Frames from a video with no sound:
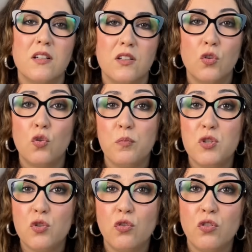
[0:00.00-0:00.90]
Non ho
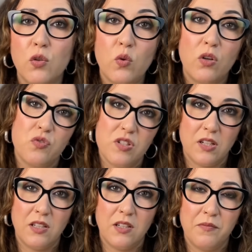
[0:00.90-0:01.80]
bisogno dei tuoi
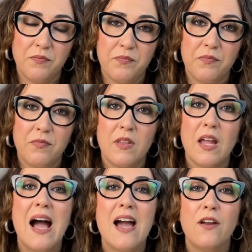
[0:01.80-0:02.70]
consigli.
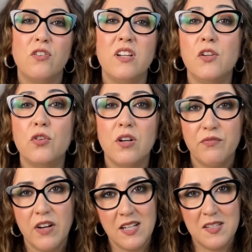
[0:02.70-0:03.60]
I don't need your
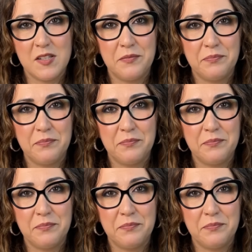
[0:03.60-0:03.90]
advice.